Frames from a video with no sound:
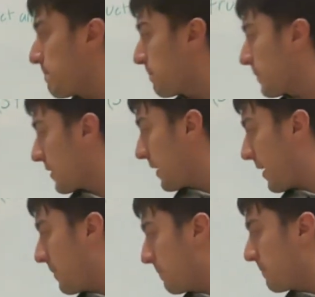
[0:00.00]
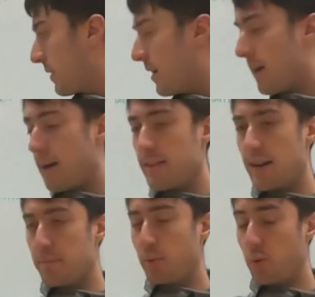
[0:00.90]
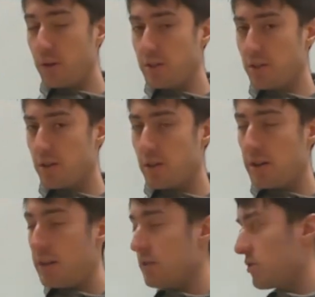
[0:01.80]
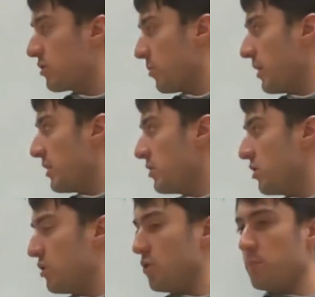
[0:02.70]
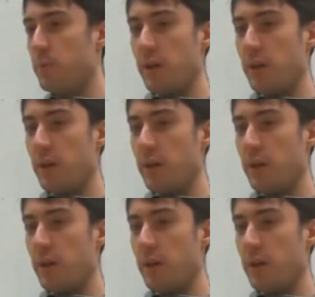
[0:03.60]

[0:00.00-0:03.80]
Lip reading: okay? And that pointer is going to